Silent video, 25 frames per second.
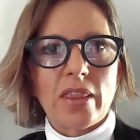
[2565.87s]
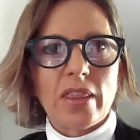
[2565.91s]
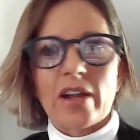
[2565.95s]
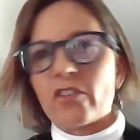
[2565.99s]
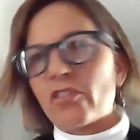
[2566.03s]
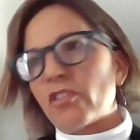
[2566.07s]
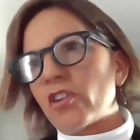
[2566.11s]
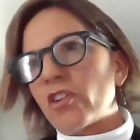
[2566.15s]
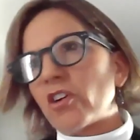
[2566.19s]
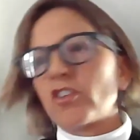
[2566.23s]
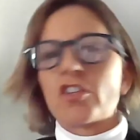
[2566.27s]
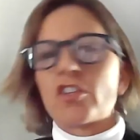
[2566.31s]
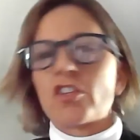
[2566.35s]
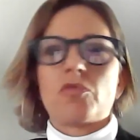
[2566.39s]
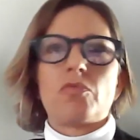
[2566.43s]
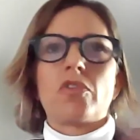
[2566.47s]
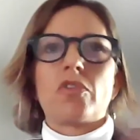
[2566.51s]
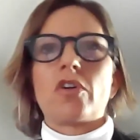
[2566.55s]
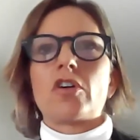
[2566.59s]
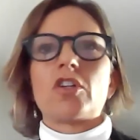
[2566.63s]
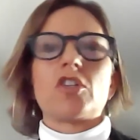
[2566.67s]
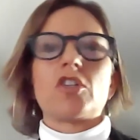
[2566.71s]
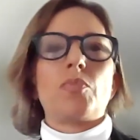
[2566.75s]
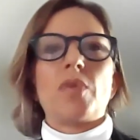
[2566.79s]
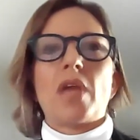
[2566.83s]
And we need to be
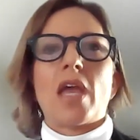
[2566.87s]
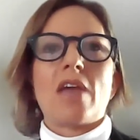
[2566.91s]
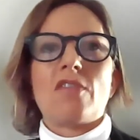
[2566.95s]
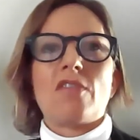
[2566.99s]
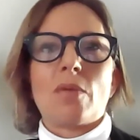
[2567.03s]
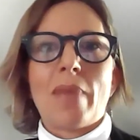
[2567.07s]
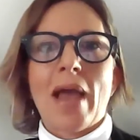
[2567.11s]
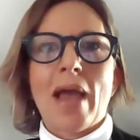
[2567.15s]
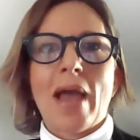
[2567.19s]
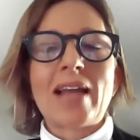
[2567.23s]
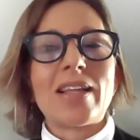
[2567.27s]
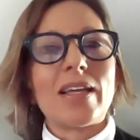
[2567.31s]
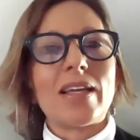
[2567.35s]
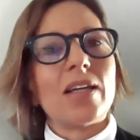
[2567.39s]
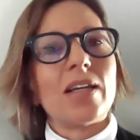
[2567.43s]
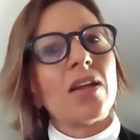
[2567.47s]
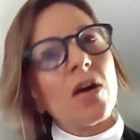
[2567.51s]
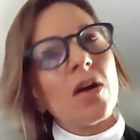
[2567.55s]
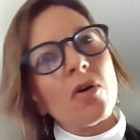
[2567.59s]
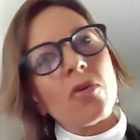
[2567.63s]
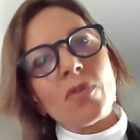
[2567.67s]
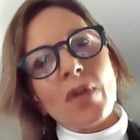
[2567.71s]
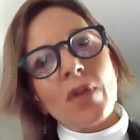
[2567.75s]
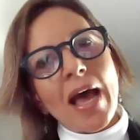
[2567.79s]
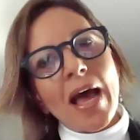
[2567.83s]
able to integrate that
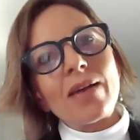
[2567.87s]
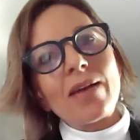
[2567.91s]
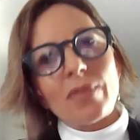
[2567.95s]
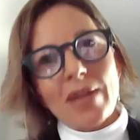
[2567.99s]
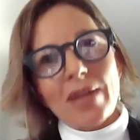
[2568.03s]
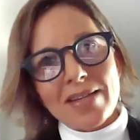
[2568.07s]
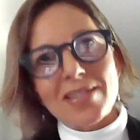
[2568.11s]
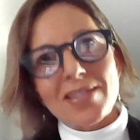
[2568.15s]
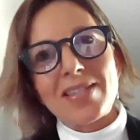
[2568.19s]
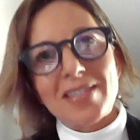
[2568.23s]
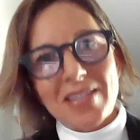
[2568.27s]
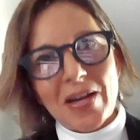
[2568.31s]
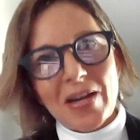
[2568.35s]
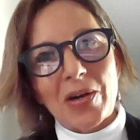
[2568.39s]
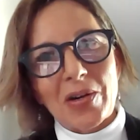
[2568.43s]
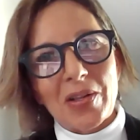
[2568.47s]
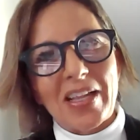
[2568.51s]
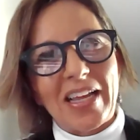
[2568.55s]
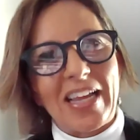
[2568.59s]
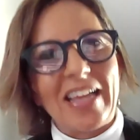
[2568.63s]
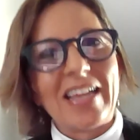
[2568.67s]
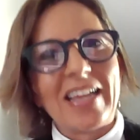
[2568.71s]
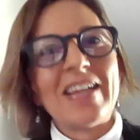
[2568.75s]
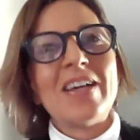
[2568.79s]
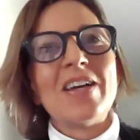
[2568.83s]

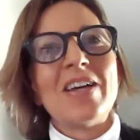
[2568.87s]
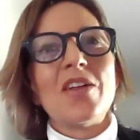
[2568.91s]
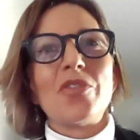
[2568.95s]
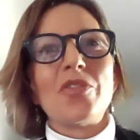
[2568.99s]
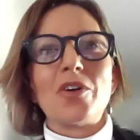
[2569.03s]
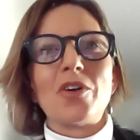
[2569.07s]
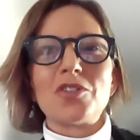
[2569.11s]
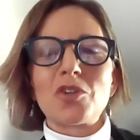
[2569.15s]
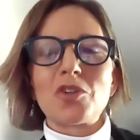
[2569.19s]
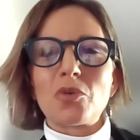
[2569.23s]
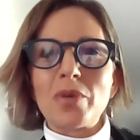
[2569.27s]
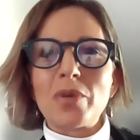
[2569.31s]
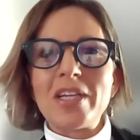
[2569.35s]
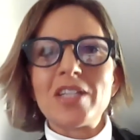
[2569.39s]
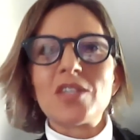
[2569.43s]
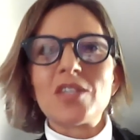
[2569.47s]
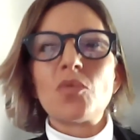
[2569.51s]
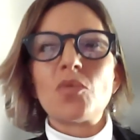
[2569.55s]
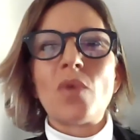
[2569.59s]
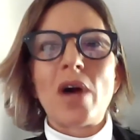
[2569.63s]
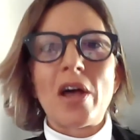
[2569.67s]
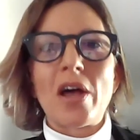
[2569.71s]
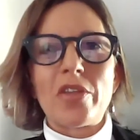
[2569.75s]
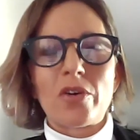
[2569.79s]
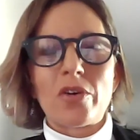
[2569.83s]
into
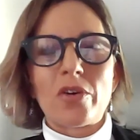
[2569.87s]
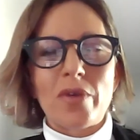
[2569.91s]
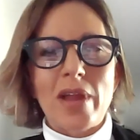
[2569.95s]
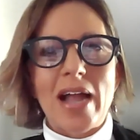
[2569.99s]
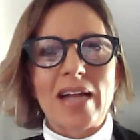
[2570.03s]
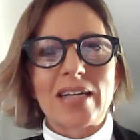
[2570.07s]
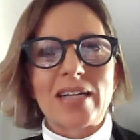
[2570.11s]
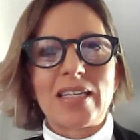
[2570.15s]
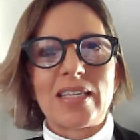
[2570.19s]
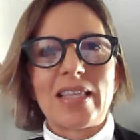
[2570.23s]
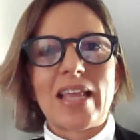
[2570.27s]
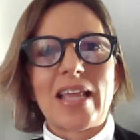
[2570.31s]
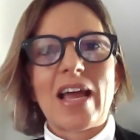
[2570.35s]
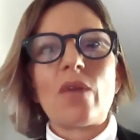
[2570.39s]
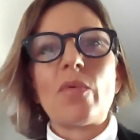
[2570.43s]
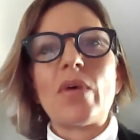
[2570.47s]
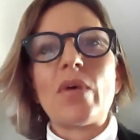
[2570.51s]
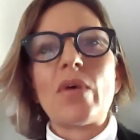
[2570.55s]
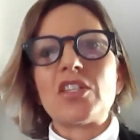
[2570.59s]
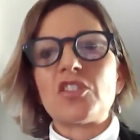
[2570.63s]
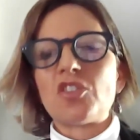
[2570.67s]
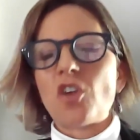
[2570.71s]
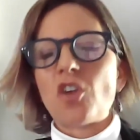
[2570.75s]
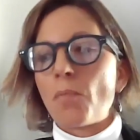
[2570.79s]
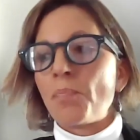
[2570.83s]
the care that everybody's
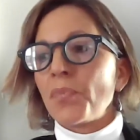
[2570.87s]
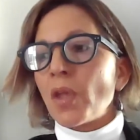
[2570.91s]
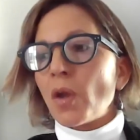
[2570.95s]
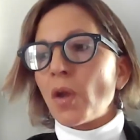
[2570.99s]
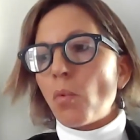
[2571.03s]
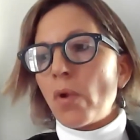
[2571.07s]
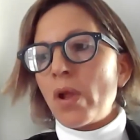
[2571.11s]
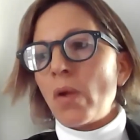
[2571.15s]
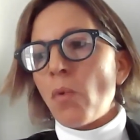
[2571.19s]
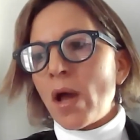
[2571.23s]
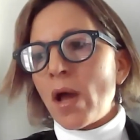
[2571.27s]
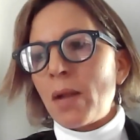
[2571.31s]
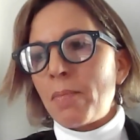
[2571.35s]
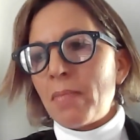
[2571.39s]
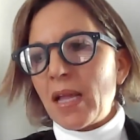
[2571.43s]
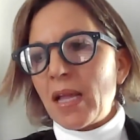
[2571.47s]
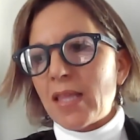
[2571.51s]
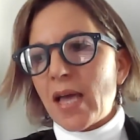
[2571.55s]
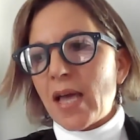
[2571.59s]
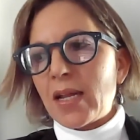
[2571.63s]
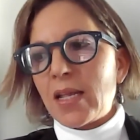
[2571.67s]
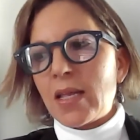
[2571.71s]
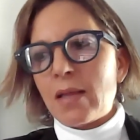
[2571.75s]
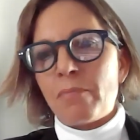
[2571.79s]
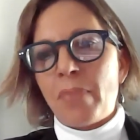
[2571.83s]
providing at whatever
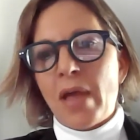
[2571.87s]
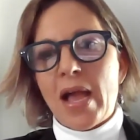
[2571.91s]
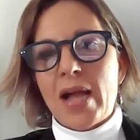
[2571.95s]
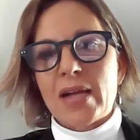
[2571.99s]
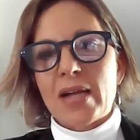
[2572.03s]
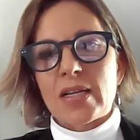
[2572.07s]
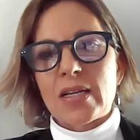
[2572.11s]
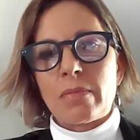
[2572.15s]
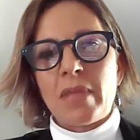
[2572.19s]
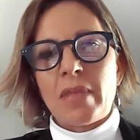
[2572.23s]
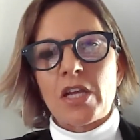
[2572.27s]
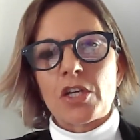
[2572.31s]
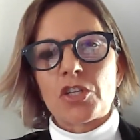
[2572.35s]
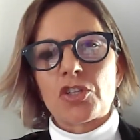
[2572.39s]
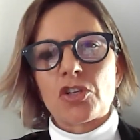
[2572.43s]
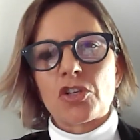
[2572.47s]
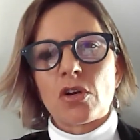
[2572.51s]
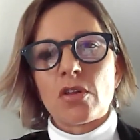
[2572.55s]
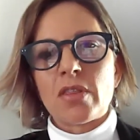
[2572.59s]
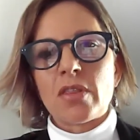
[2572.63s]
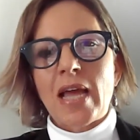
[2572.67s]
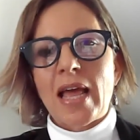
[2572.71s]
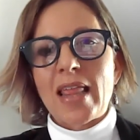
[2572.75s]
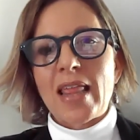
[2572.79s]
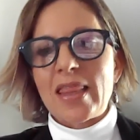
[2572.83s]
level of care.
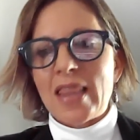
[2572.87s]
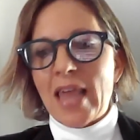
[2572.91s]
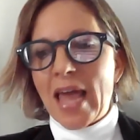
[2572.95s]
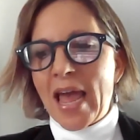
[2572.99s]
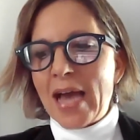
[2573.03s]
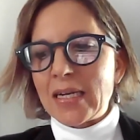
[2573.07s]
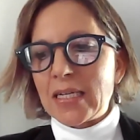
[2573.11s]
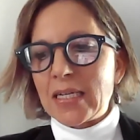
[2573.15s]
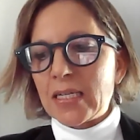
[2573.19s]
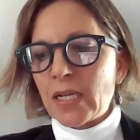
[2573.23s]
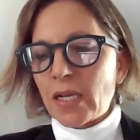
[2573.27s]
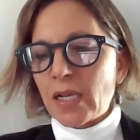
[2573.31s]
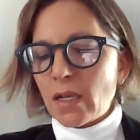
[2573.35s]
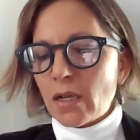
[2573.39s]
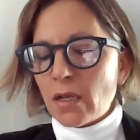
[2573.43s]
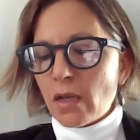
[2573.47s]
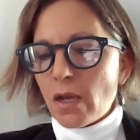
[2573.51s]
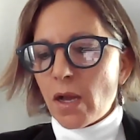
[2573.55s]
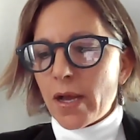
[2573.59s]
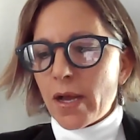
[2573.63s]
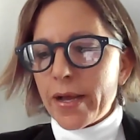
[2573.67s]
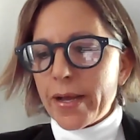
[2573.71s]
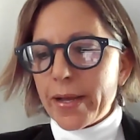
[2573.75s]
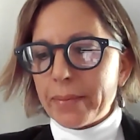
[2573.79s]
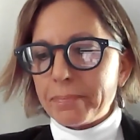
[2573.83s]
There is an aspect there. I
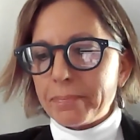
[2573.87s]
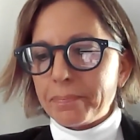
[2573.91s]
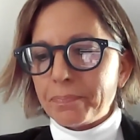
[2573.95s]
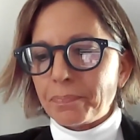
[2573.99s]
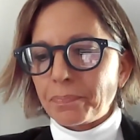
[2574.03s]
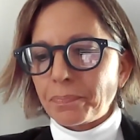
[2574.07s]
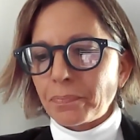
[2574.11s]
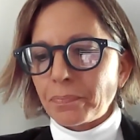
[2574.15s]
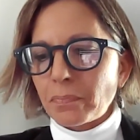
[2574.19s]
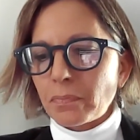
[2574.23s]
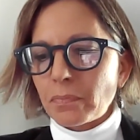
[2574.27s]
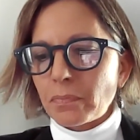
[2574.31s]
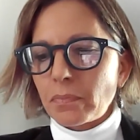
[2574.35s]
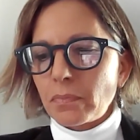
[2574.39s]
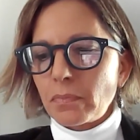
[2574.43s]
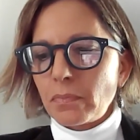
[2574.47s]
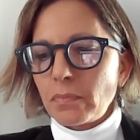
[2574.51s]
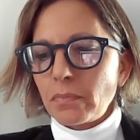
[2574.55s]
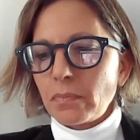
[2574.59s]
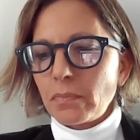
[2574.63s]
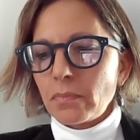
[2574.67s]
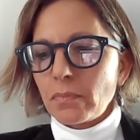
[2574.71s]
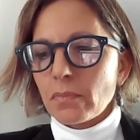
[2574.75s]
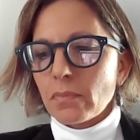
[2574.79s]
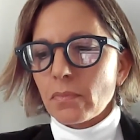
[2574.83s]
mean, to your point with the
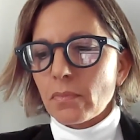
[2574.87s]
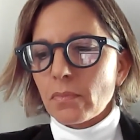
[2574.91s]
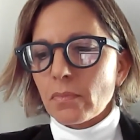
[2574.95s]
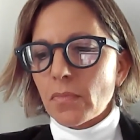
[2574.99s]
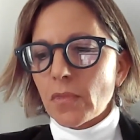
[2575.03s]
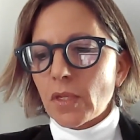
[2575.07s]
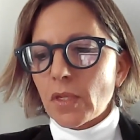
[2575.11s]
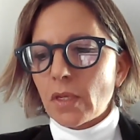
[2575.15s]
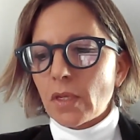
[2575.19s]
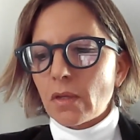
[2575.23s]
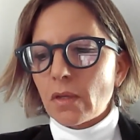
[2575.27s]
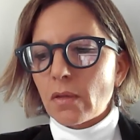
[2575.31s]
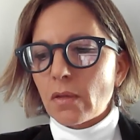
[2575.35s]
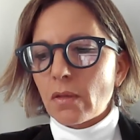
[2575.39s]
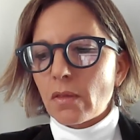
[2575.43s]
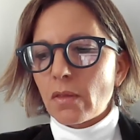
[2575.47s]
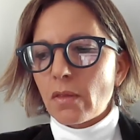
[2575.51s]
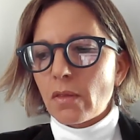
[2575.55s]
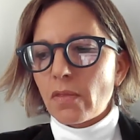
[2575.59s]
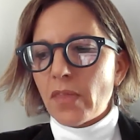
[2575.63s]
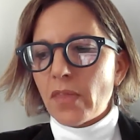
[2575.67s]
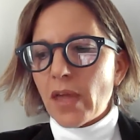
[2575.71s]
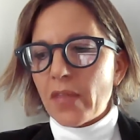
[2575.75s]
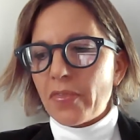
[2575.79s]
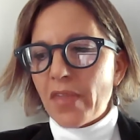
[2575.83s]
social determinants of health, we
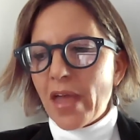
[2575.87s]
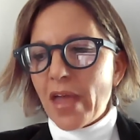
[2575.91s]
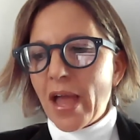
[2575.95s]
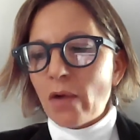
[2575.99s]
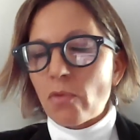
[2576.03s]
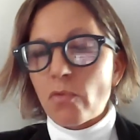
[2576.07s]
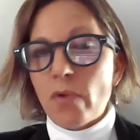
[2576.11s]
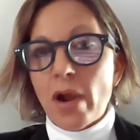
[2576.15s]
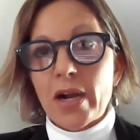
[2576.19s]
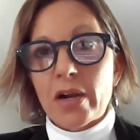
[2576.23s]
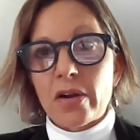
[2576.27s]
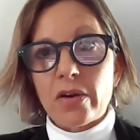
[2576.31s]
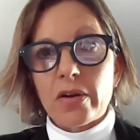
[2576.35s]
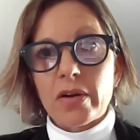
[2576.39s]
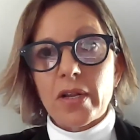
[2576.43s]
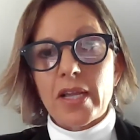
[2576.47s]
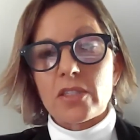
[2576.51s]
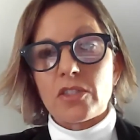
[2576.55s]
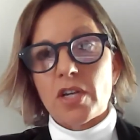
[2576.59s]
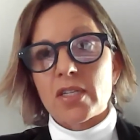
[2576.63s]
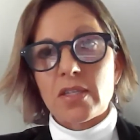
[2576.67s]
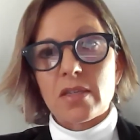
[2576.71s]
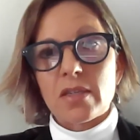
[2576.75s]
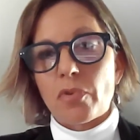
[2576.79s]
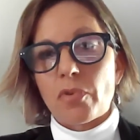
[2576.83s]
ask, have you ever been homeless?